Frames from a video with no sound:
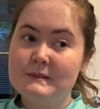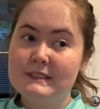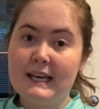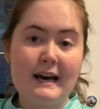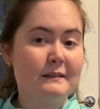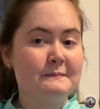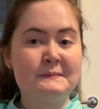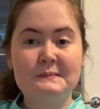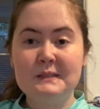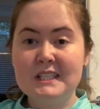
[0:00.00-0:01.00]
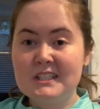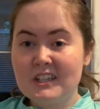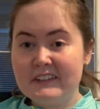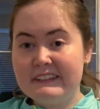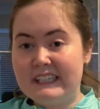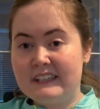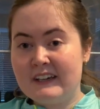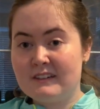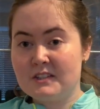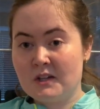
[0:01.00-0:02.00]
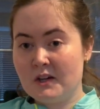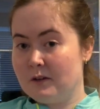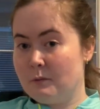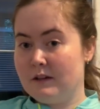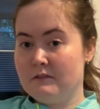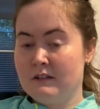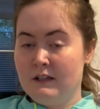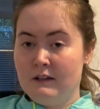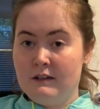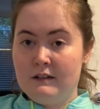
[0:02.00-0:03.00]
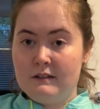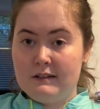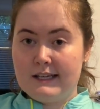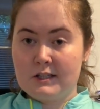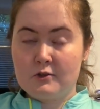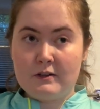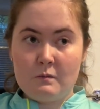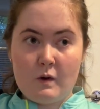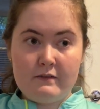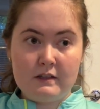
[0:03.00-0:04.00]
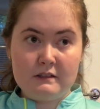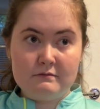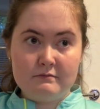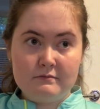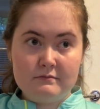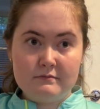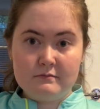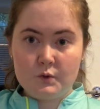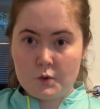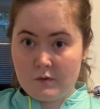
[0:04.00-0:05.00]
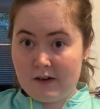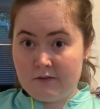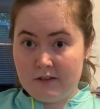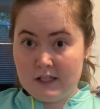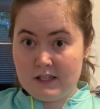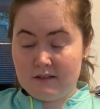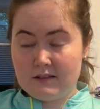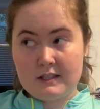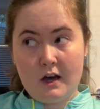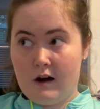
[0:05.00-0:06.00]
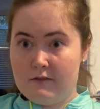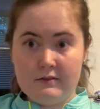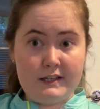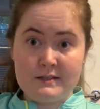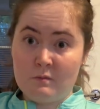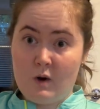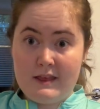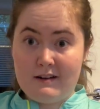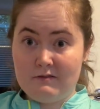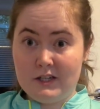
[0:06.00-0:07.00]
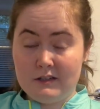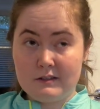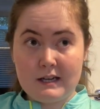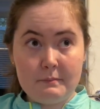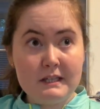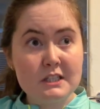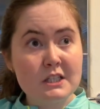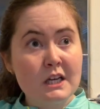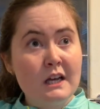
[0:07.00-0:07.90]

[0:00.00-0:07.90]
yeah, we just don't really know how to cope with extreme weather because we've had flooding. That's half the reason why that road is damaged.